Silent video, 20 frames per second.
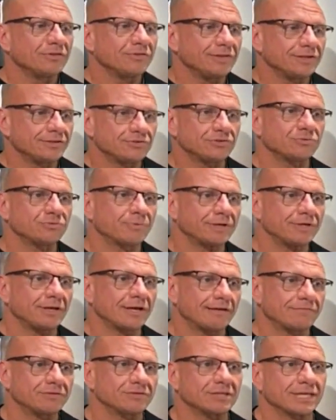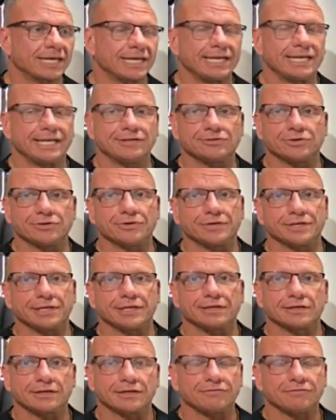this is when you have to start eating dirty.